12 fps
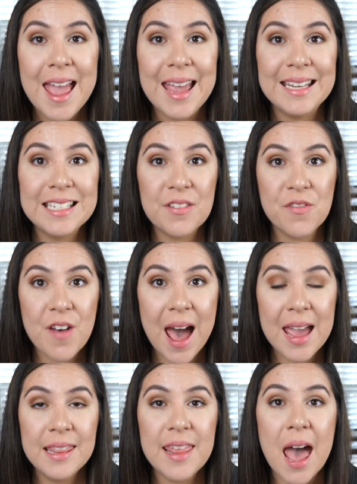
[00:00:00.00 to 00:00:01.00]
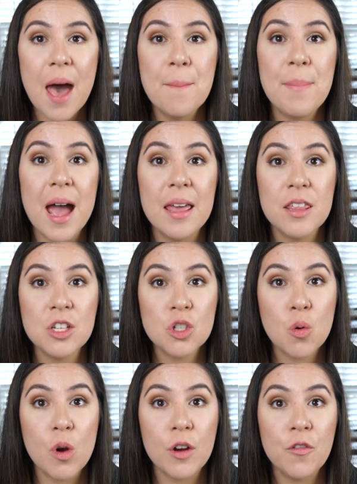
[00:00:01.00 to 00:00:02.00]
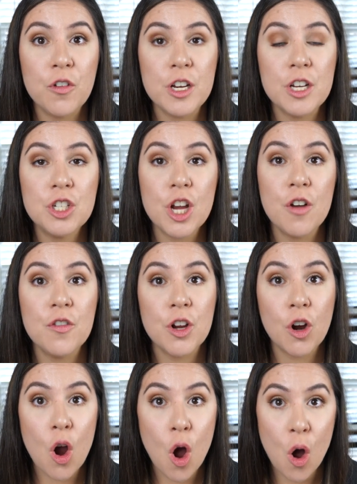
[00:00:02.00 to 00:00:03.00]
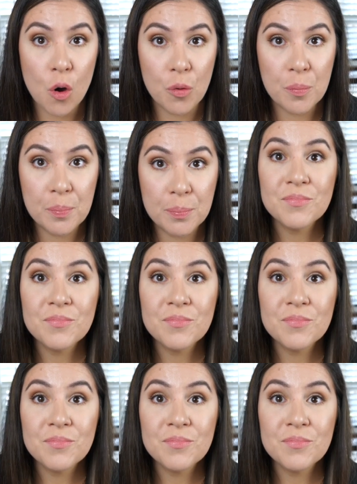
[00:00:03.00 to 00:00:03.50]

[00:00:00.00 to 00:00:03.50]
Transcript: and divide that by the square footage of your home.